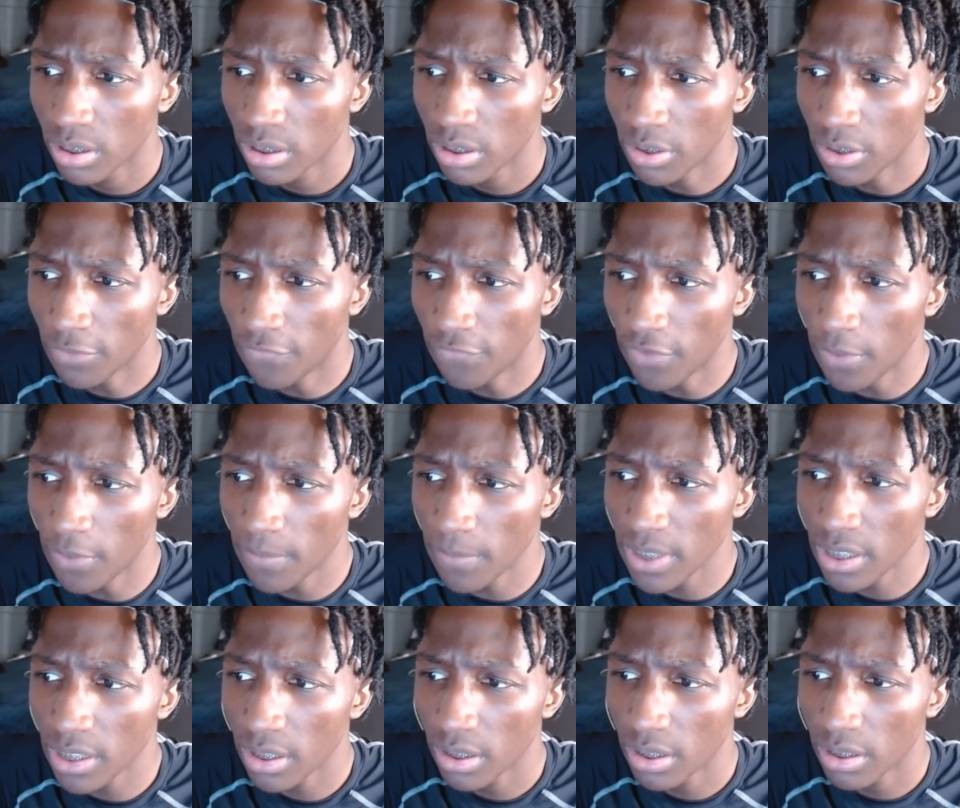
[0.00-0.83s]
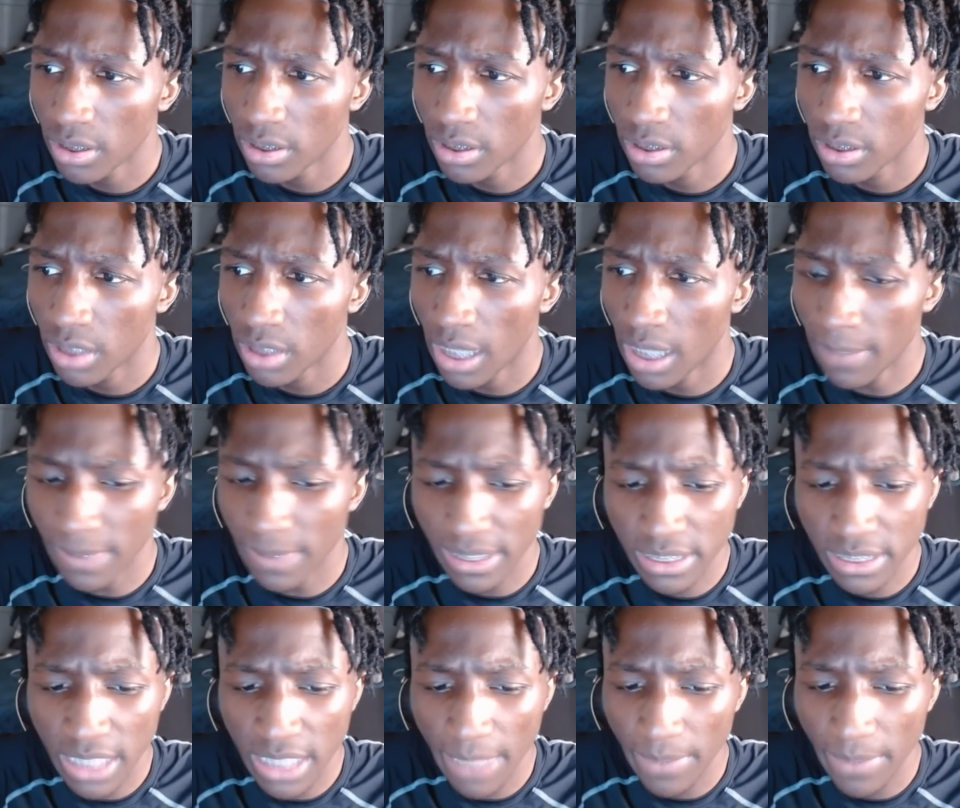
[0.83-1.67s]
You feel me? I'm
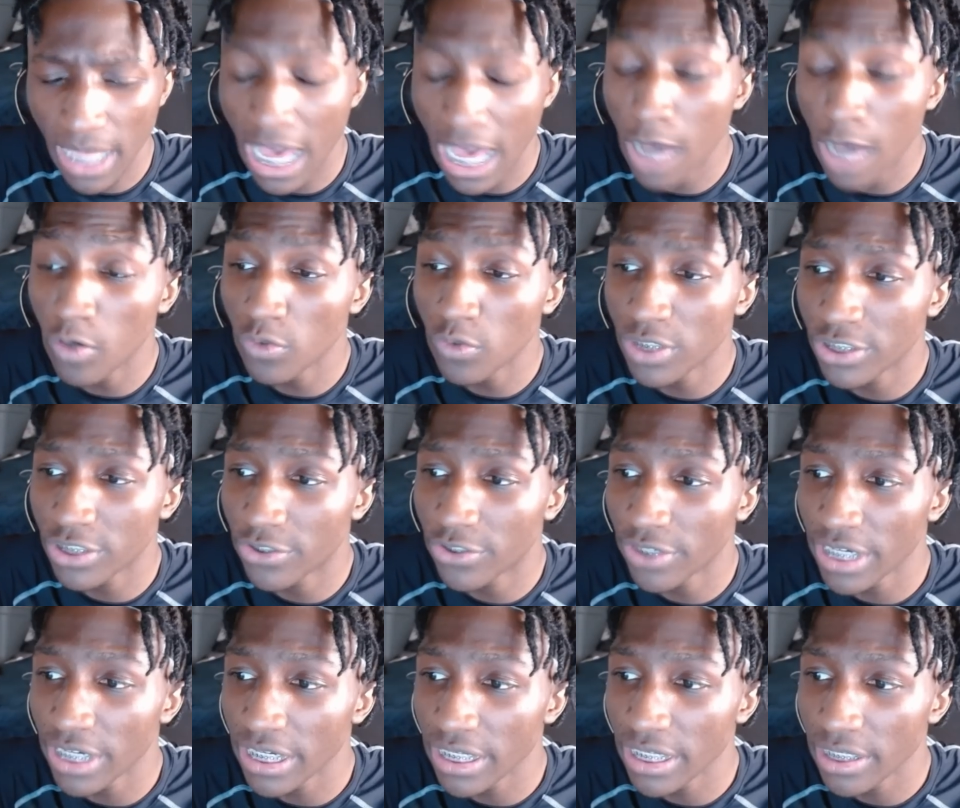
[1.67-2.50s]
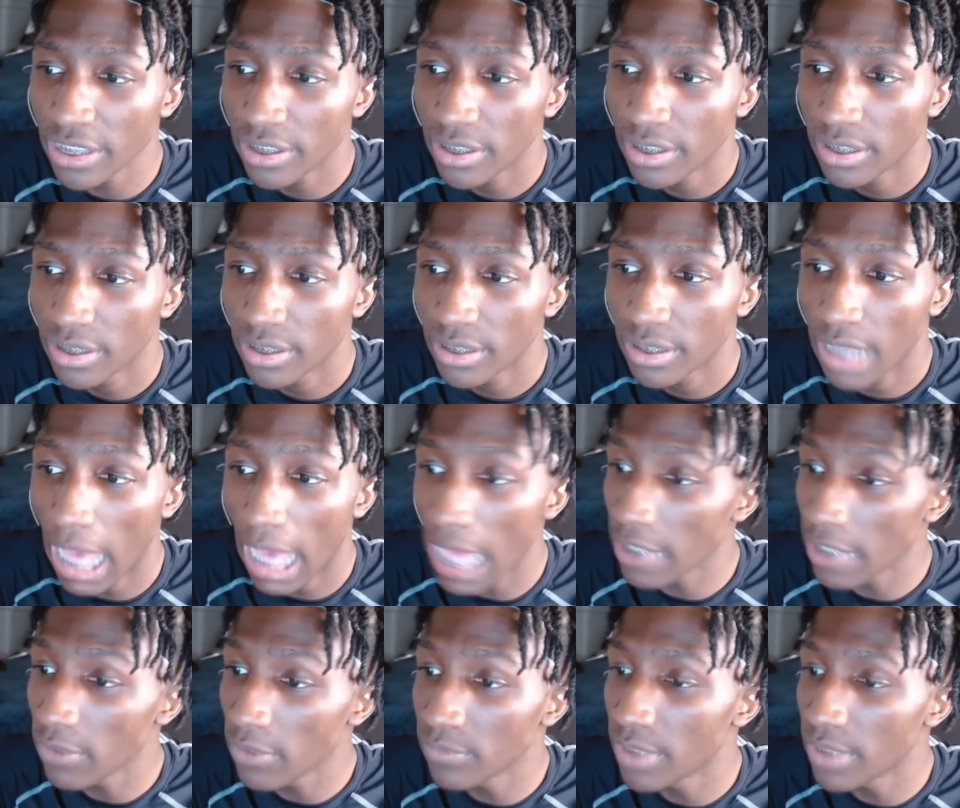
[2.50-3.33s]
like, stop. How old is granny?
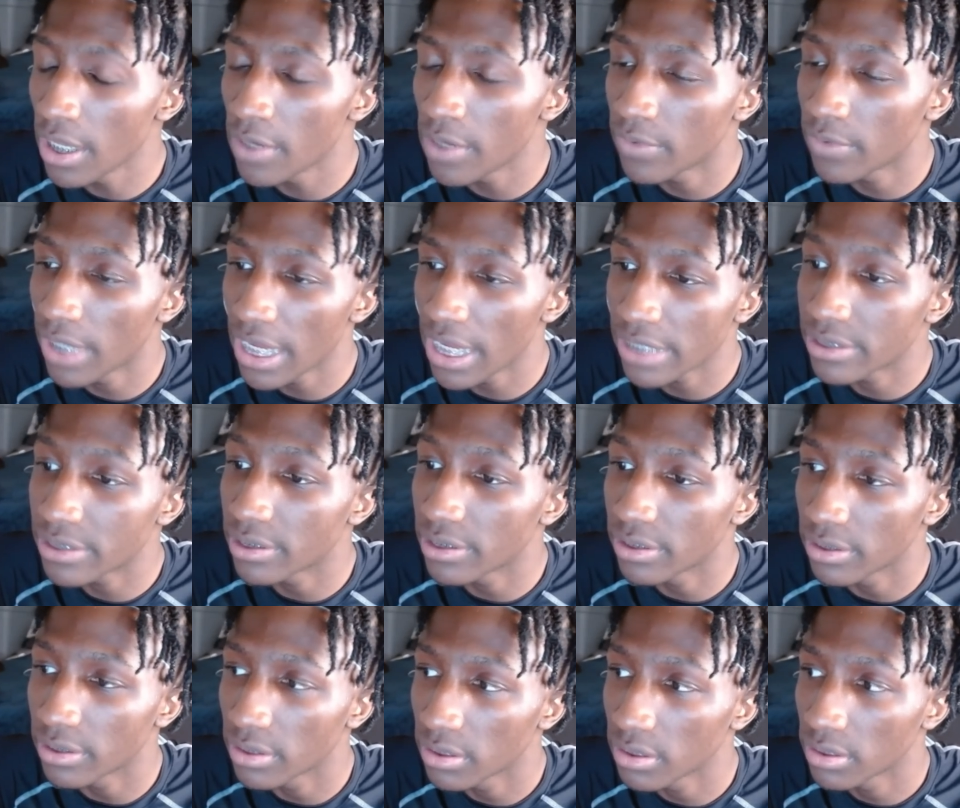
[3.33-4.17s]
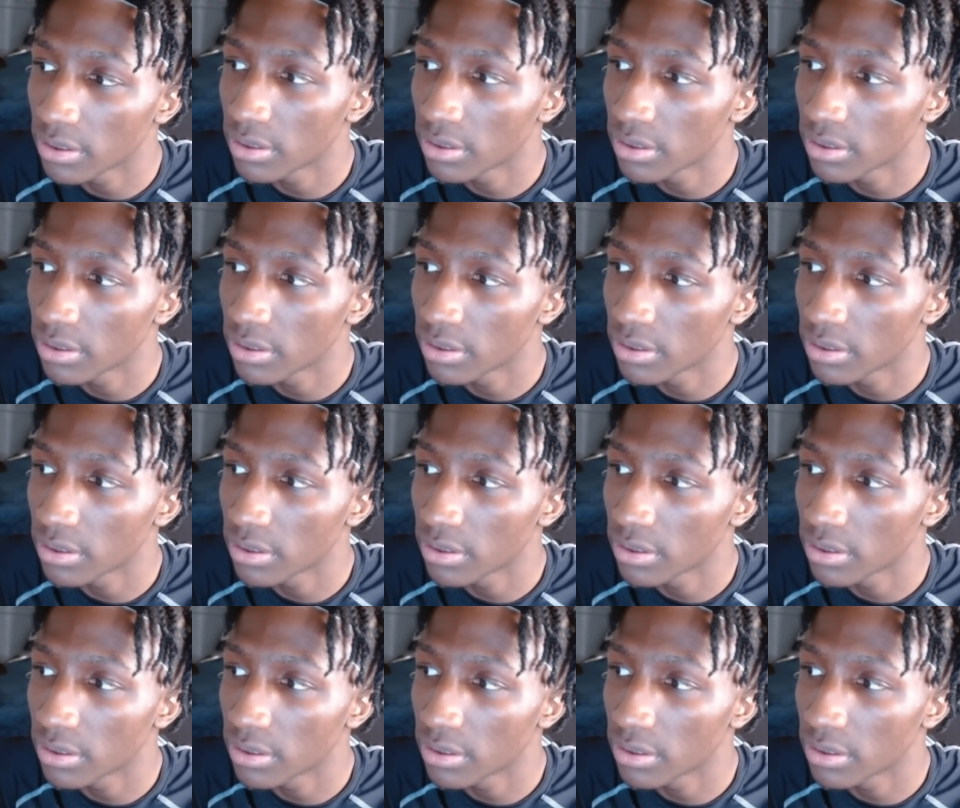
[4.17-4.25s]
I don't know, actually.